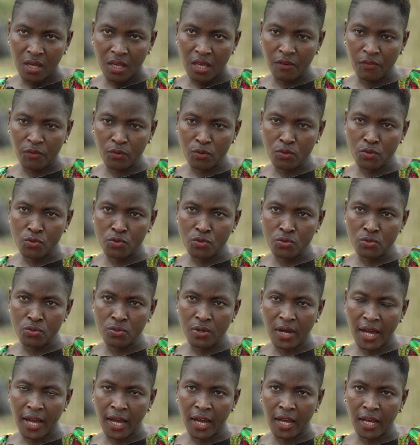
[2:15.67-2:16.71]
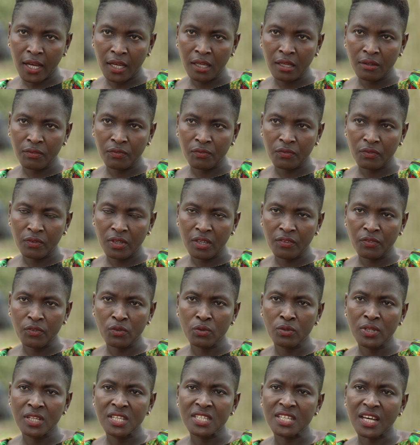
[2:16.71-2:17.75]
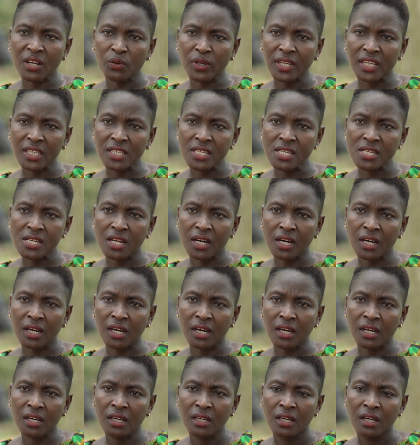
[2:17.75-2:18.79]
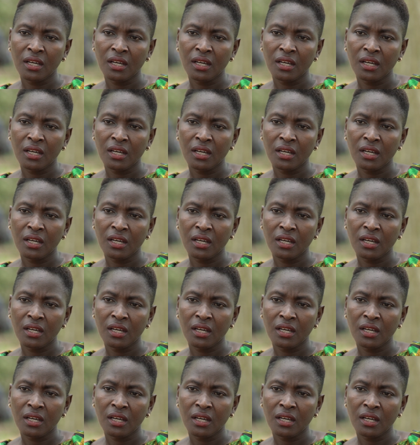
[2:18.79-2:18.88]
If you do, uh, if, if you interrogate uh,